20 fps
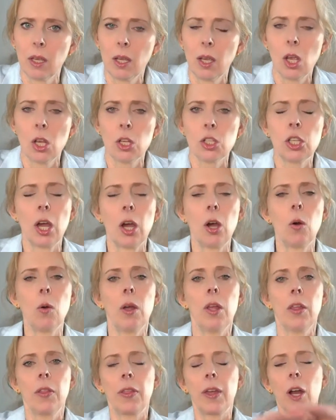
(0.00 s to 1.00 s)
So
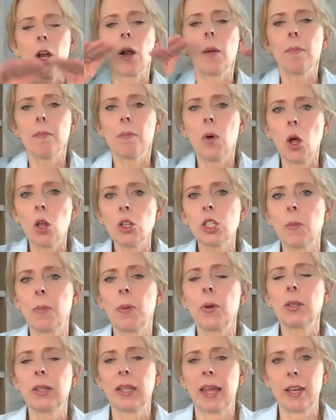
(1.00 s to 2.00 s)
there are
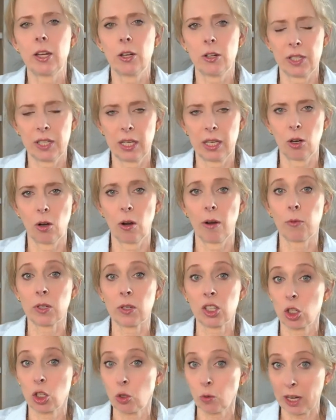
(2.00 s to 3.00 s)
multiple layers here of
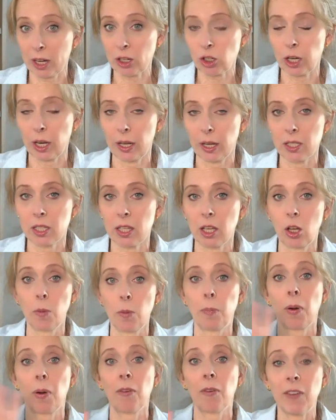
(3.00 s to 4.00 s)
restrictions that
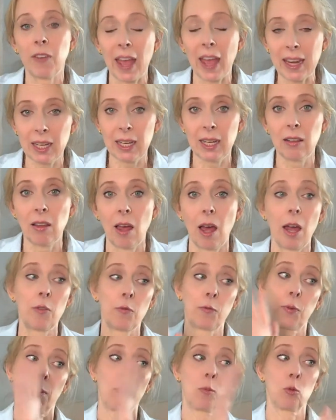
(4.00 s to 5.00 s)
could prevent Elon
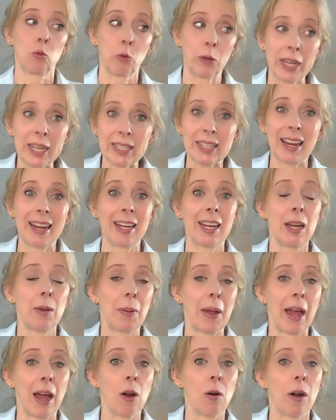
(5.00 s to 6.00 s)
from retaking
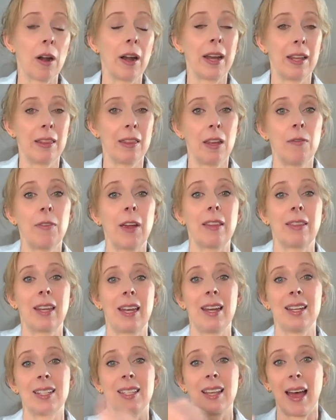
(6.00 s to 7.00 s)
power in the event that
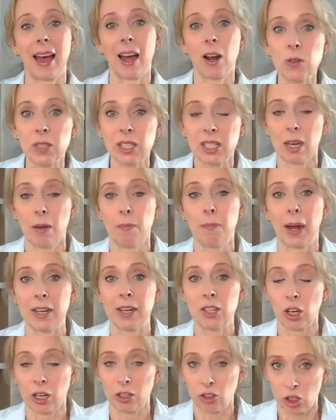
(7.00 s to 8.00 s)
he is ousted by
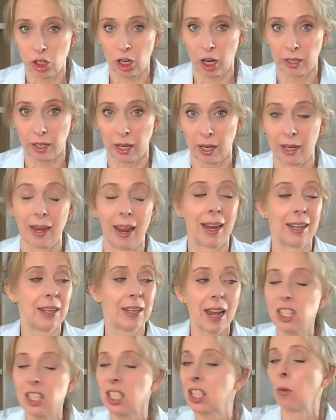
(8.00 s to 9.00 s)
Judge Chutkan. And
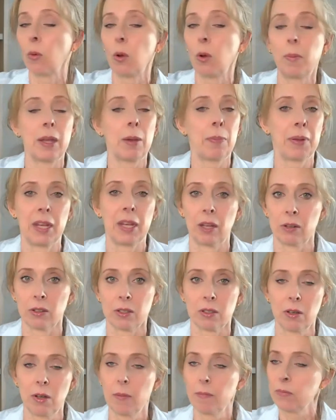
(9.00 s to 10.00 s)
yes, there will be
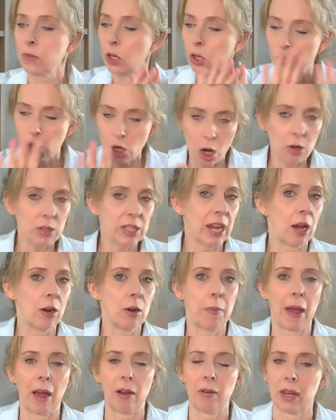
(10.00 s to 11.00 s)
appeals, no doubt
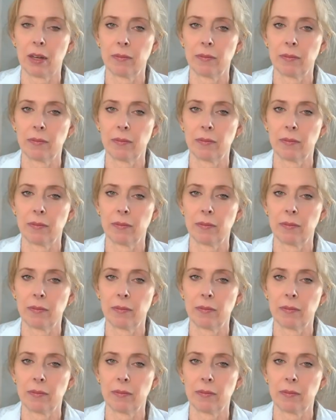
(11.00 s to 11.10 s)
about it,